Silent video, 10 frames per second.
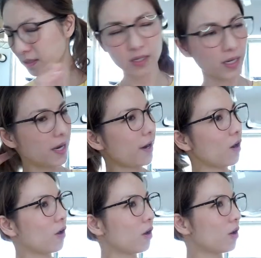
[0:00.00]
The
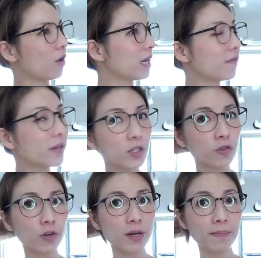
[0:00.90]
hair leave-in
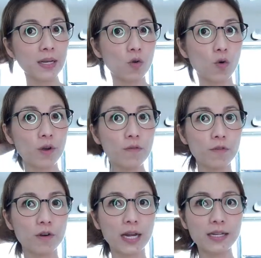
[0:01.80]
treatment oil
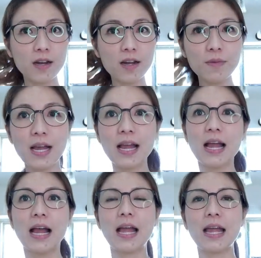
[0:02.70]
for nighttime,
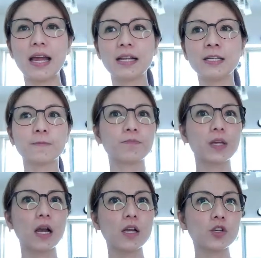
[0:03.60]
and
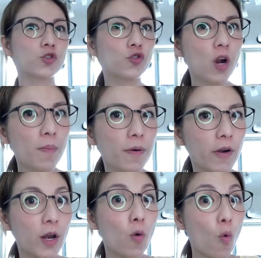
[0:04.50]

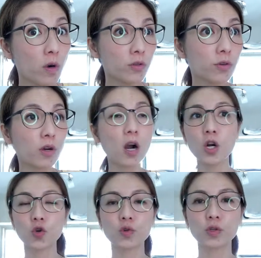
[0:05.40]
strawberry or Sir
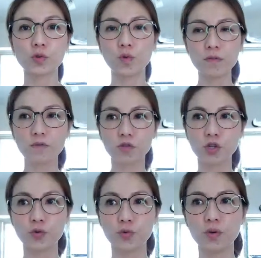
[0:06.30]
Carlos, one of those
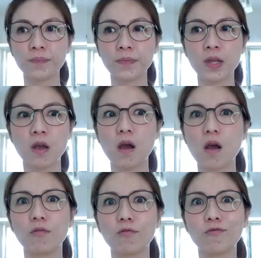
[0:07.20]
two,
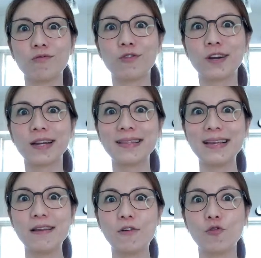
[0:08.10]

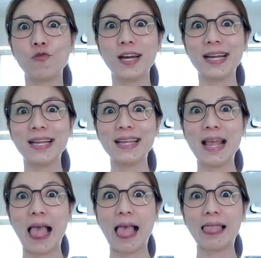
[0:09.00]
really,
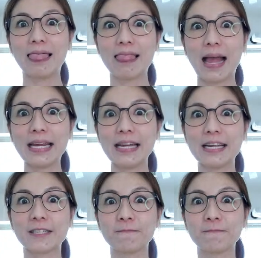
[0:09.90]
really like it.